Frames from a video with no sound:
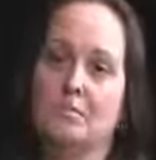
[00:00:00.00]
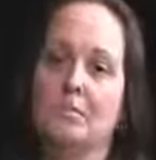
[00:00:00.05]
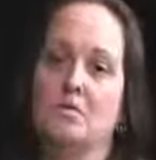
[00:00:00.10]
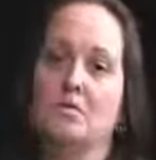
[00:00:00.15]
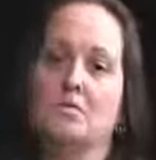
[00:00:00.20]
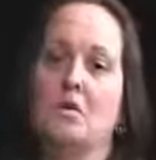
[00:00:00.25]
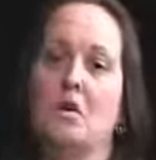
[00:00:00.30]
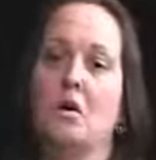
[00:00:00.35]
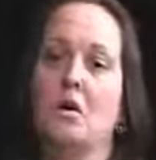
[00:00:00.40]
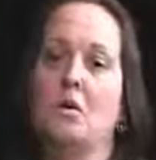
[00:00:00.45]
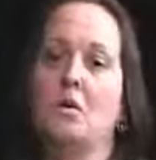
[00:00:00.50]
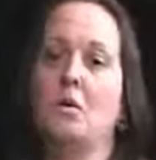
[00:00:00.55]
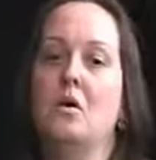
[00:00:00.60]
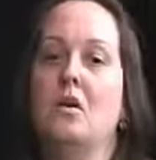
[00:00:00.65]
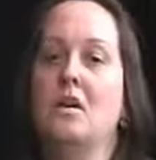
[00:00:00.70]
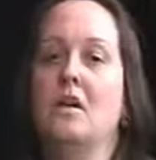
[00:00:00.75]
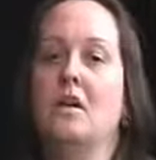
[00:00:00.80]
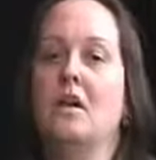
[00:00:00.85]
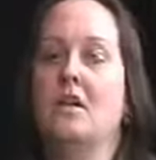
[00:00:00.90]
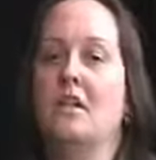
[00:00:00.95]
So
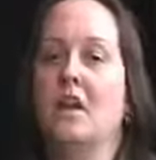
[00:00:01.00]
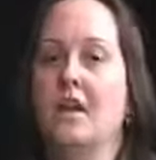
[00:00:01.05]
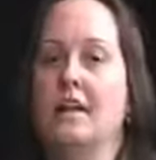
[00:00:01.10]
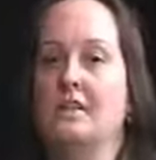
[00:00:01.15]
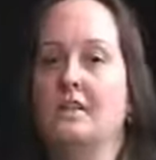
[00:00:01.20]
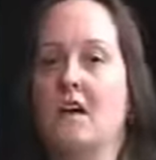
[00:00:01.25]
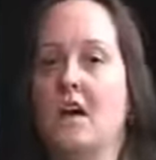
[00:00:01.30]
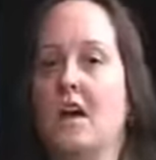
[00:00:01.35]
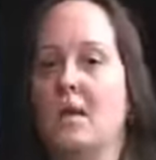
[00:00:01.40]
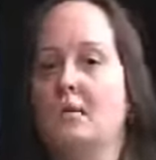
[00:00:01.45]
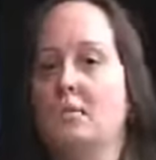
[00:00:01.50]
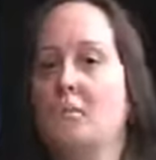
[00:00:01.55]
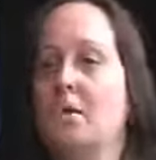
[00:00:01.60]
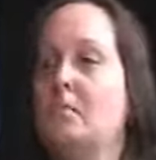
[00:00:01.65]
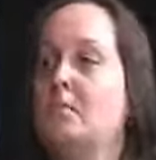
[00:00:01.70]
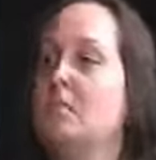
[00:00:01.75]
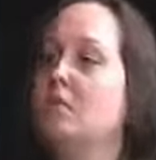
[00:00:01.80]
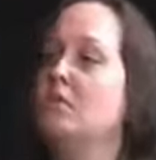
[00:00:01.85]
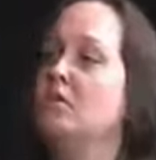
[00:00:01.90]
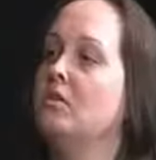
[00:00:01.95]
a lot of times
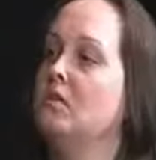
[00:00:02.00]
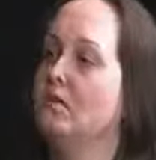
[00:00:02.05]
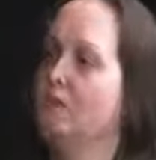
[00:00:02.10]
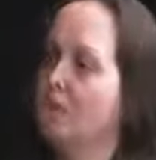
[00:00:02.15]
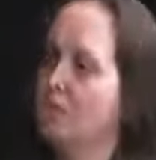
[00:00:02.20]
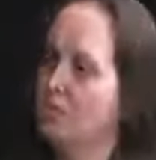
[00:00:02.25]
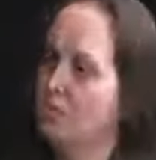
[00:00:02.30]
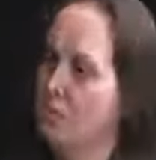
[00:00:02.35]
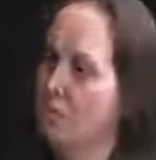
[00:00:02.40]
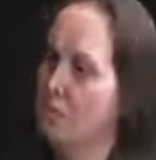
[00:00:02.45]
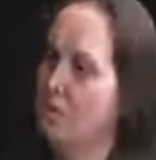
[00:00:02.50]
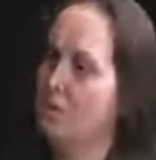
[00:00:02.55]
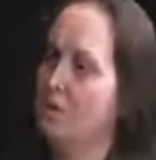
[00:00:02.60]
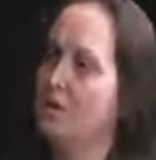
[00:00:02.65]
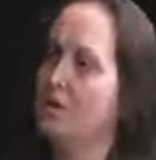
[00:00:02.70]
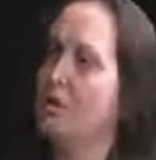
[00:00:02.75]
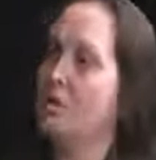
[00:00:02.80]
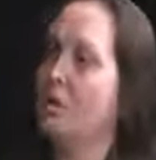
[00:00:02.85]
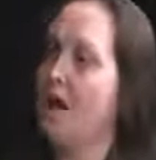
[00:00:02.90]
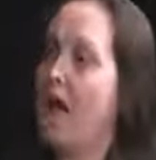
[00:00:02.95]
maybe your cholesterol will
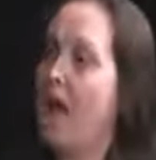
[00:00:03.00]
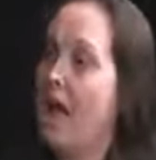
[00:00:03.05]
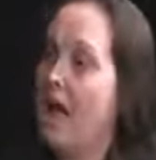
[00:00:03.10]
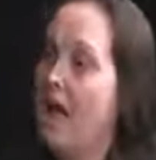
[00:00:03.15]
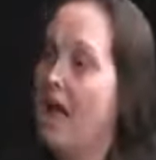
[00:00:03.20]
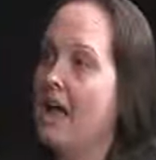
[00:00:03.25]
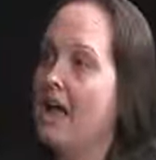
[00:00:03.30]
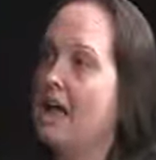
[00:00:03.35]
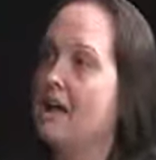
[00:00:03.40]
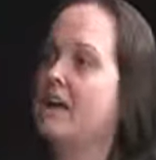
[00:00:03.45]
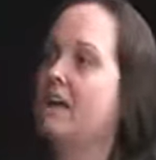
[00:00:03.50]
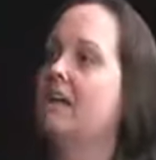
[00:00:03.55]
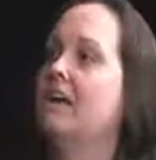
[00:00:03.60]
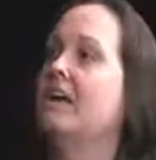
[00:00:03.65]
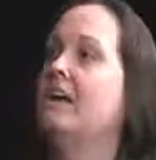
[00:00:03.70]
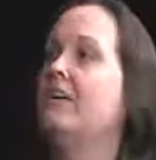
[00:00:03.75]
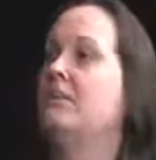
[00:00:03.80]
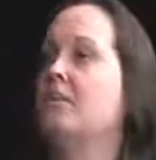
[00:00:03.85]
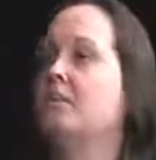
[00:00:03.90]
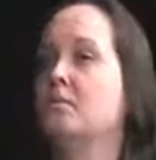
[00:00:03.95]
be okay
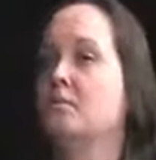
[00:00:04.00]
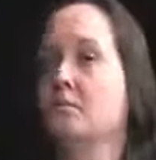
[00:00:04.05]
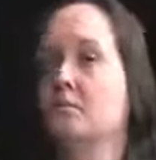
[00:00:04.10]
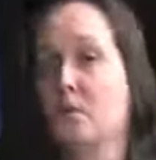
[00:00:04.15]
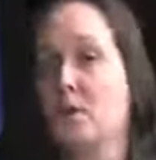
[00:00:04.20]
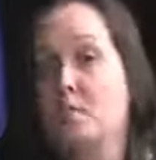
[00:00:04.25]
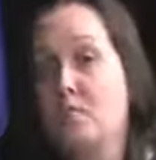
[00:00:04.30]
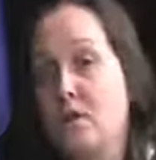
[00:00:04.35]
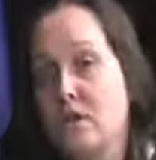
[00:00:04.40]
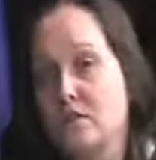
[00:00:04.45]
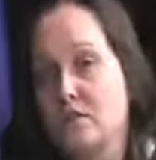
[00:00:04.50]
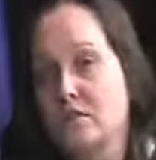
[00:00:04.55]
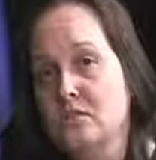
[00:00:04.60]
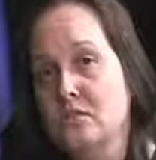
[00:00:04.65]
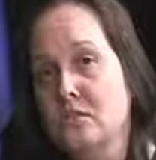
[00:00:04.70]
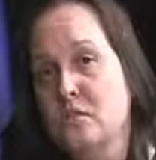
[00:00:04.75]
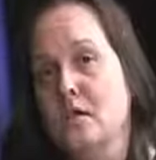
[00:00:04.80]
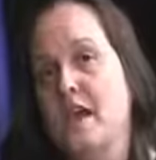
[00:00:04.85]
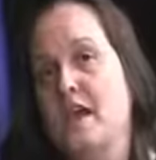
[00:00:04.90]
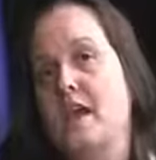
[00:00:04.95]
and your blood pressure
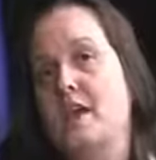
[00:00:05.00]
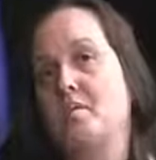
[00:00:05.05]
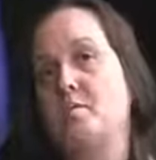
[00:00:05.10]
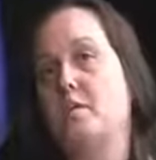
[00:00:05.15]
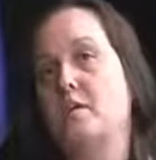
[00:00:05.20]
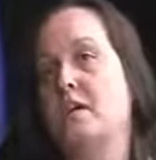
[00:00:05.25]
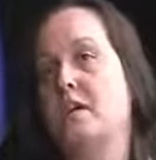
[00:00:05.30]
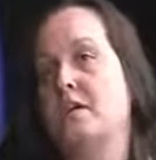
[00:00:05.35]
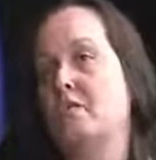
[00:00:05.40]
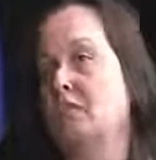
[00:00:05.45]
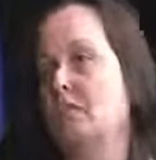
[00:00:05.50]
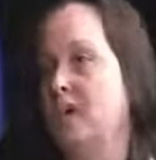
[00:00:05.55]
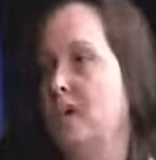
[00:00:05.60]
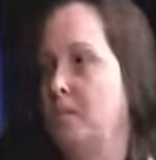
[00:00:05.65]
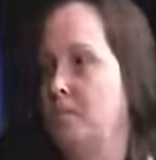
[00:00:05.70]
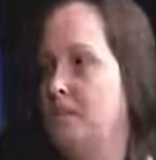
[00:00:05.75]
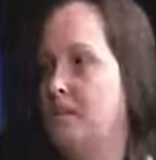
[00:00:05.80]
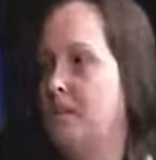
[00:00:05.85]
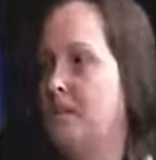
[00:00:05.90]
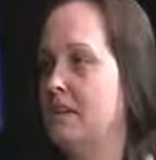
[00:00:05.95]
is okay, but you have
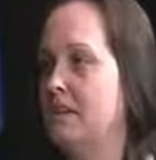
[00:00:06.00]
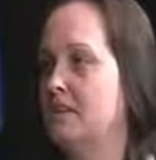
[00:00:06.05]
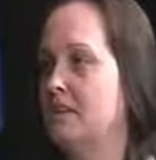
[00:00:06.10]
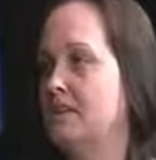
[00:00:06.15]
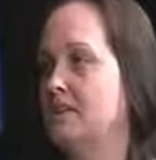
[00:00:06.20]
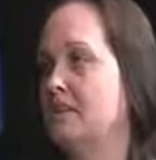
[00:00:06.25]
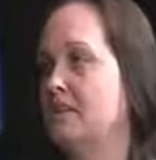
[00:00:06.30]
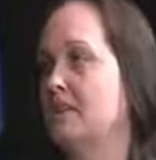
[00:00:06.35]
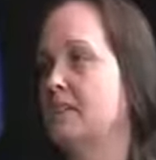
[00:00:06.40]
diabetes.